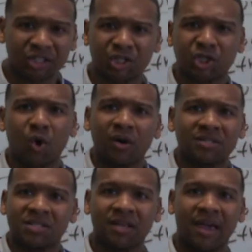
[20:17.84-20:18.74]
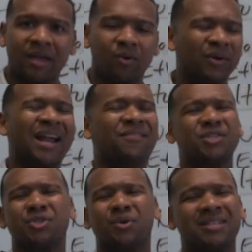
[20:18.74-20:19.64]
shorts or not even
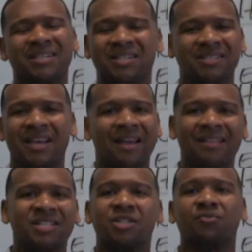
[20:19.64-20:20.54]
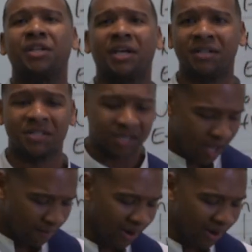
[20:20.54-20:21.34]
shorts. That's just ridiculous.